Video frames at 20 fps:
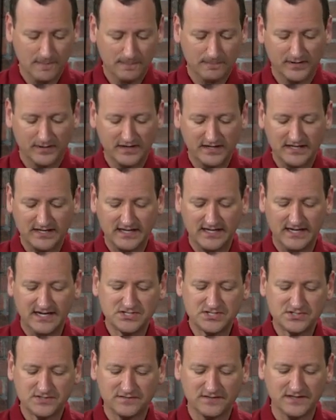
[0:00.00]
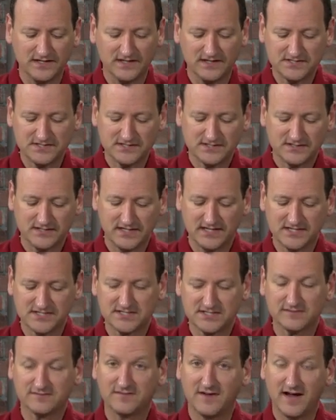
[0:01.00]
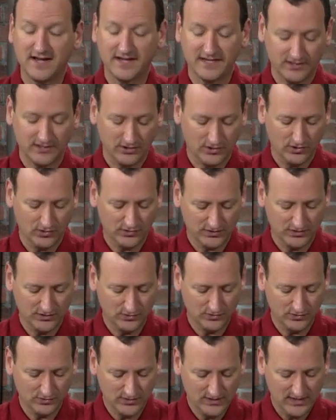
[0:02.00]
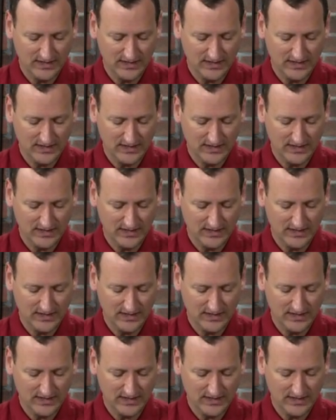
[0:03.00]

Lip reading: But each of these is defining an OU.